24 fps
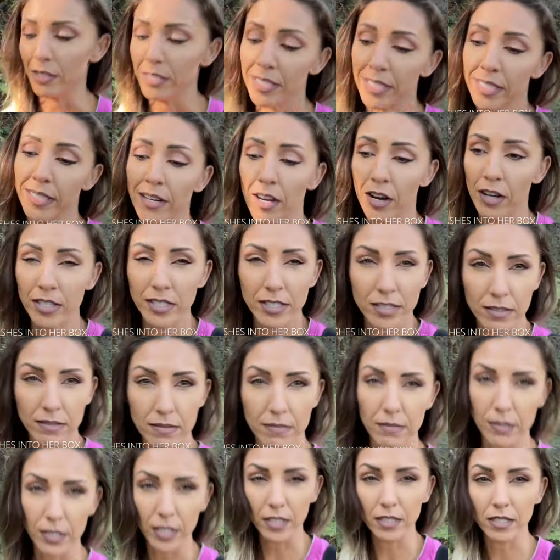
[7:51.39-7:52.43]
did cost
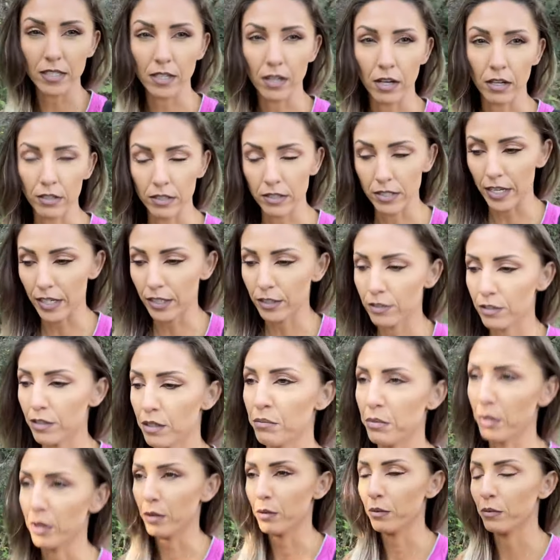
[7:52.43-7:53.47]
$60 extra,
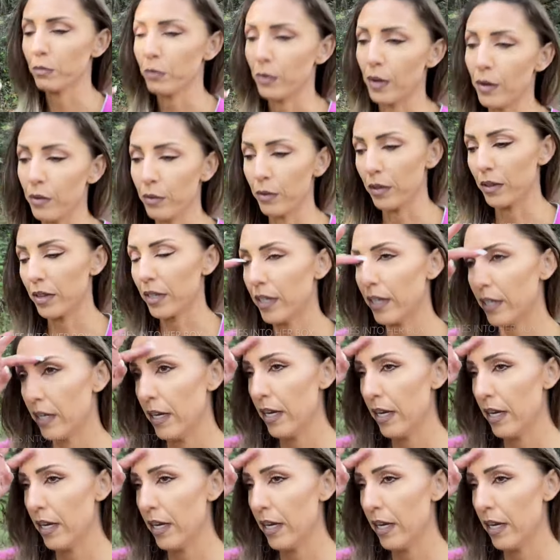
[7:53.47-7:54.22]
but well worth it.